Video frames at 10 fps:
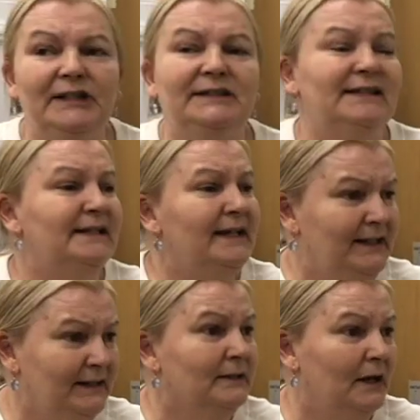
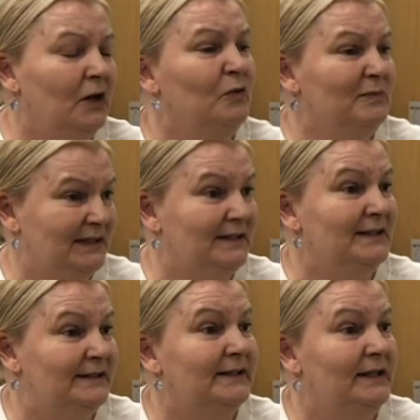unseen
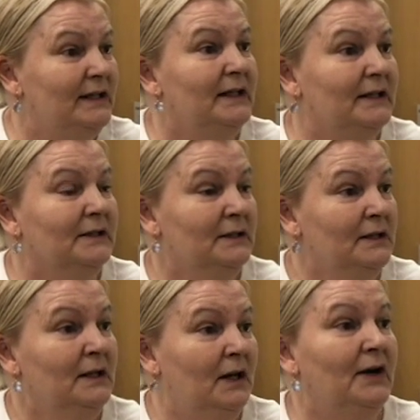homelessness in Ealing,
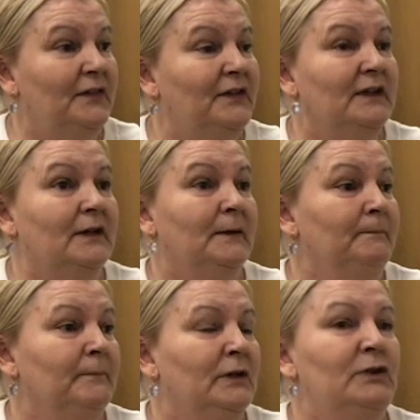I think.
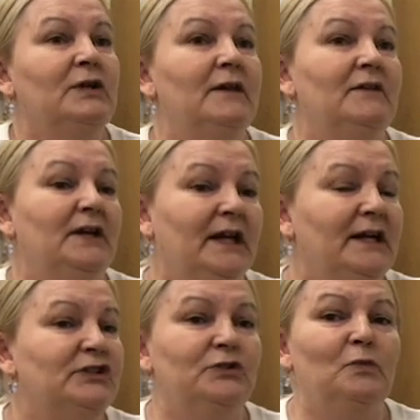You get the
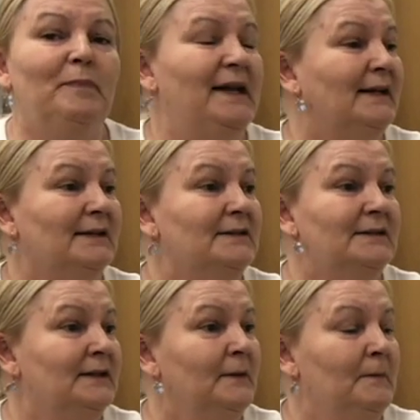occasional
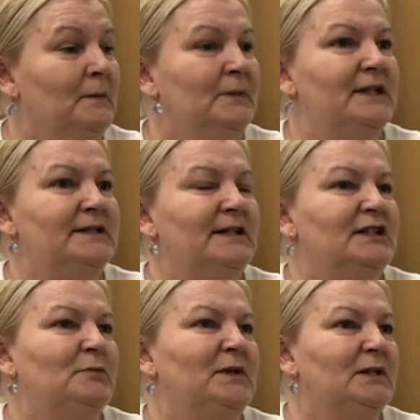beggars, but they
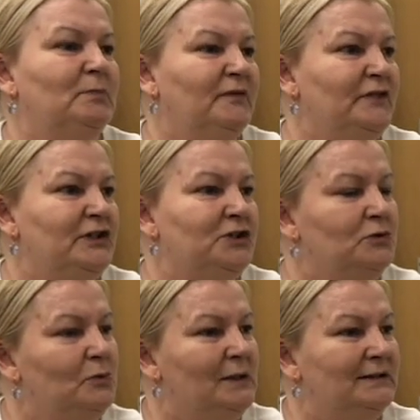tend to be the
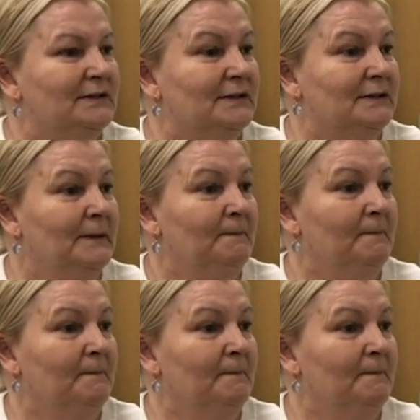professional ones.